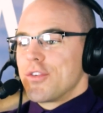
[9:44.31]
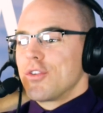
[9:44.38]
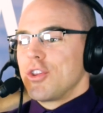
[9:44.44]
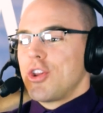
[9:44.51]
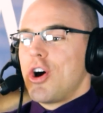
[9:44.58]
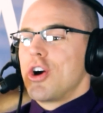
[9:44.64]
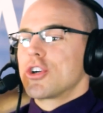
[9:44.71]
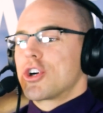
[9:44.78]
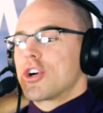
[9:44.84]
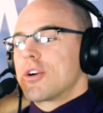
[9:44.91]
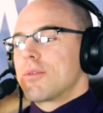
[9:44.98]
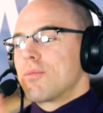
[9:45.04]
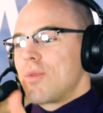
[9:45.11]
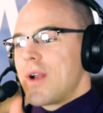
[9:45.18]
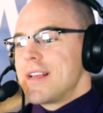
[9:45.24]
they're
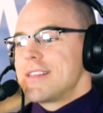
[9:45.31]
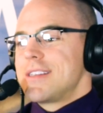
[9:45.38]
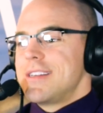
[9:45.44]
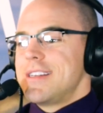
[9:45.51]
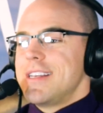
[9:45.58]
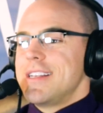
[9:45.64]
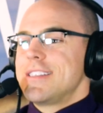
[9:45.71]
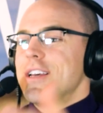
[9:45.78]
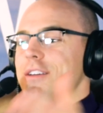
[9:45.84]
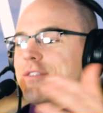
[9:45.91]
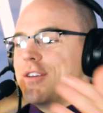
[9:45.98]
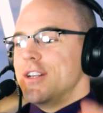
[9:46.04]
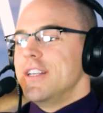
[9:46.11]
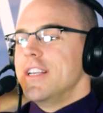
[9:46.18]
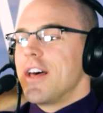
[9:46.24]
long-term residents
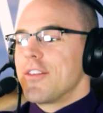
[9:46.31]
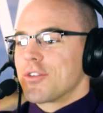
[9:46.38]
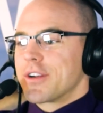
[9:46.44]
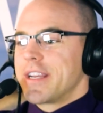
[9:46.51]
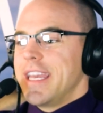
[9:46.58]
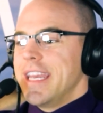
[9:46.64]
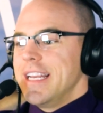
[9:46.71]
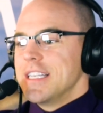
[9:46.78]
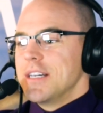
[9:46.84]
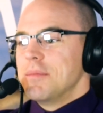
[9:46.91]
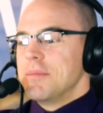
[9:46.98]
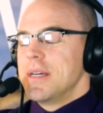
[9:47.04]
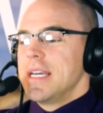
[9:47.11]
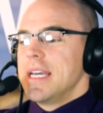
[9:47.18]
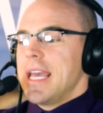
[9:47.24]
of another
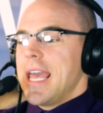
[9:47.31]
kingdom.